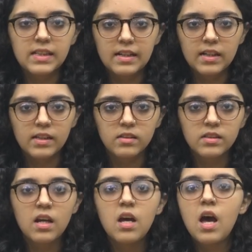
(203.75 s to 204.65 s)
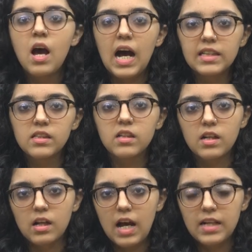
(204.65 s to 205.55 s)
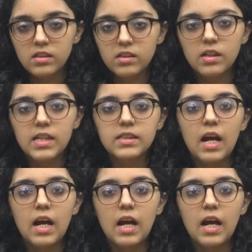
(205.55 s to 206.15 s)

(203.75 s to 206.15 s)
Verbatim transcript: sentence. Rivadiego's arrest